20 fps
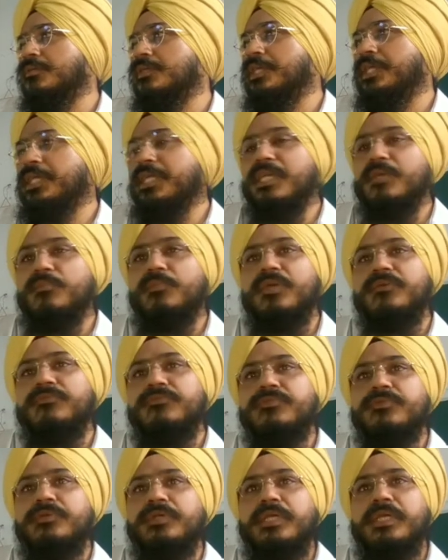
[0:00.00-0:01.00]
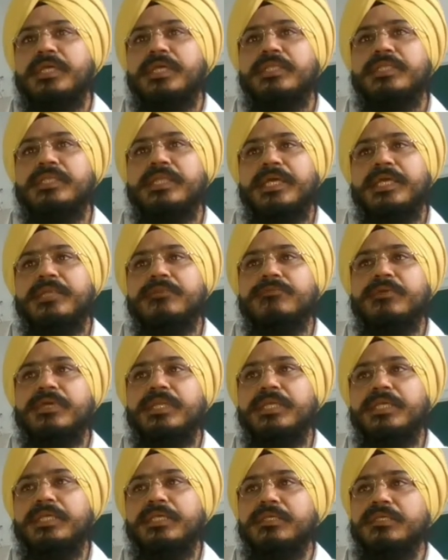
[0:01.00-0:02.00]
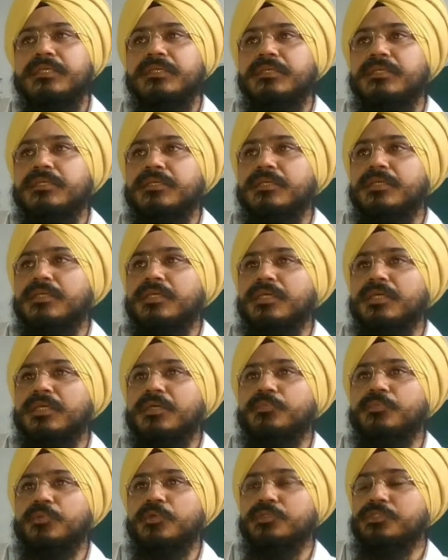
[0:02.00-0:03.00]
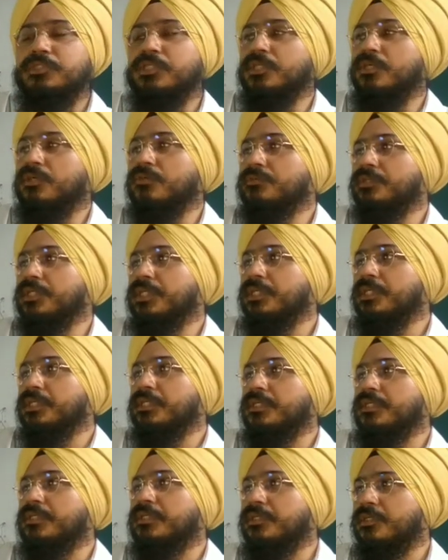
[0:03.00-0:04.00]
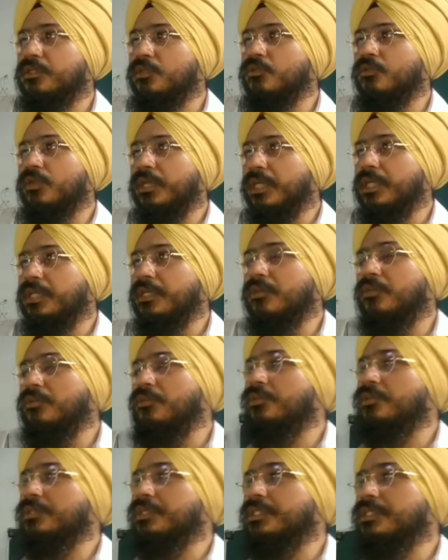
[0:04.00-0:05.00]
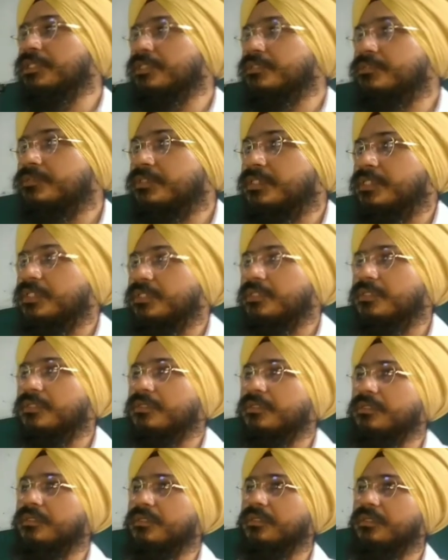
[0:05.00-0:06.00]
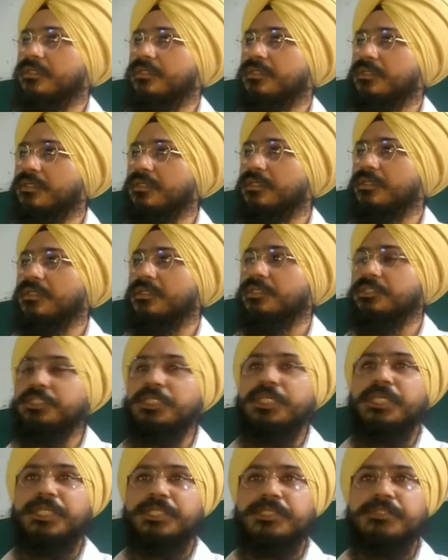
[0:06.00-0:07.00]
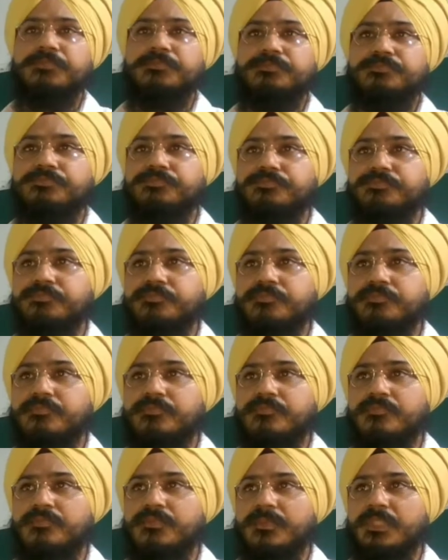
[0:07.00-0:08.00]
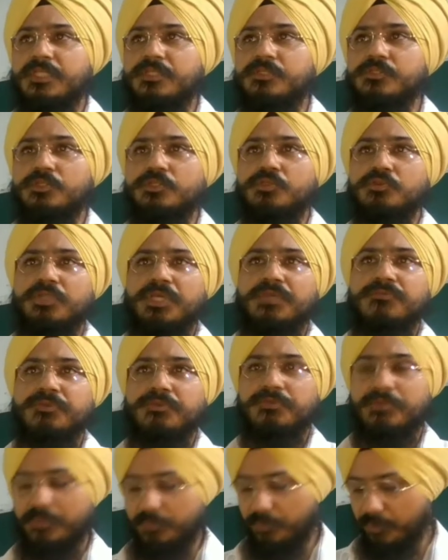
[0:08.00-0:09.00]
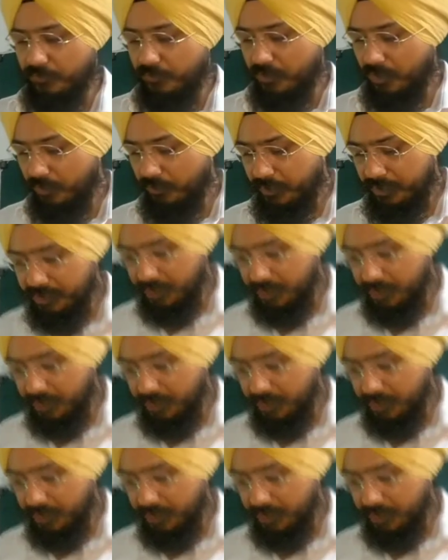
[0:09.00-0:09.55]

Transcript: EMF in that very portion of the coil or sheet. So today we will perform a